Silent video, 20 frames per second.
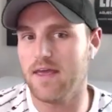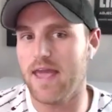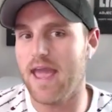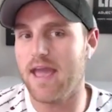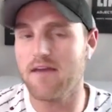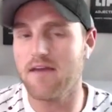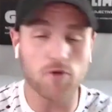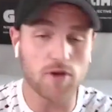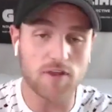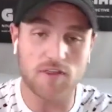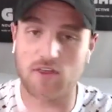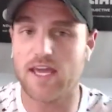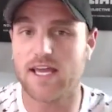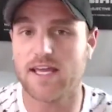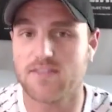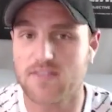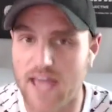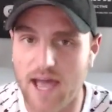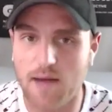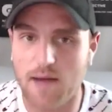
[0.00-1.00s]
everything
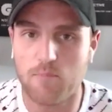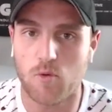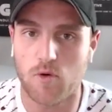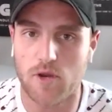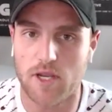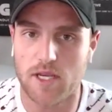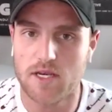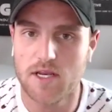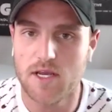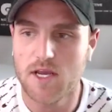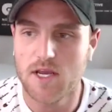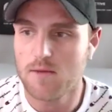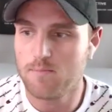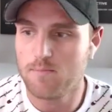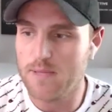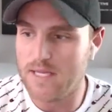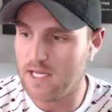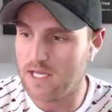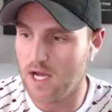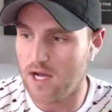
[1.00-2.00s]
at that point
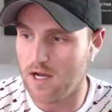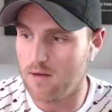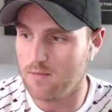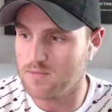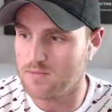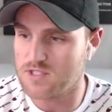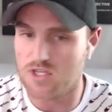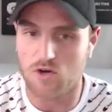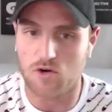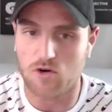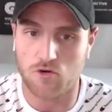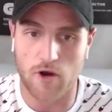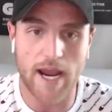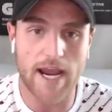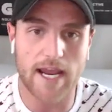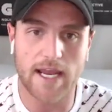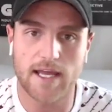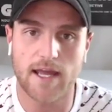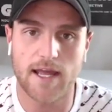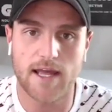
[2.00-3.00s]
becomes great,